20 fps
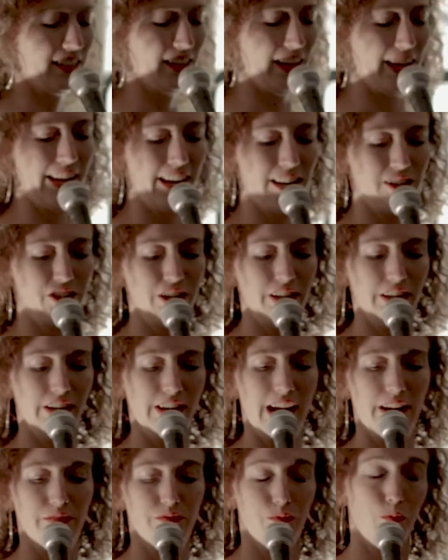why I actually
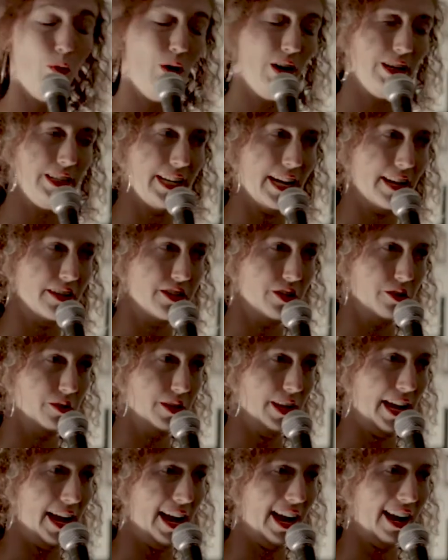have one tattoo
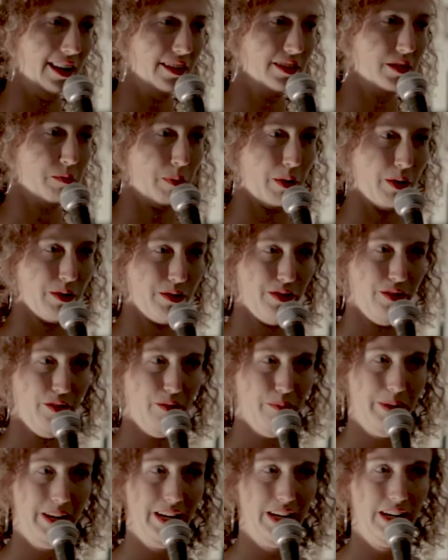that has
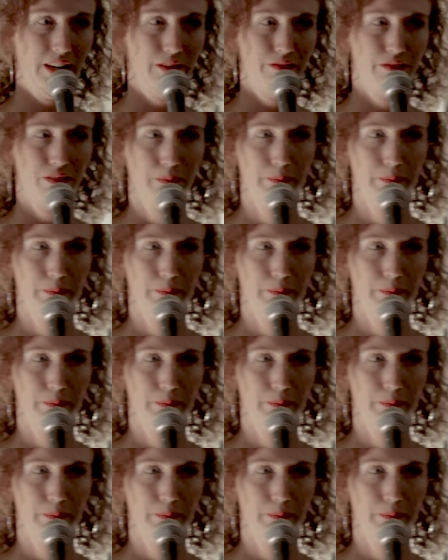personal meaning for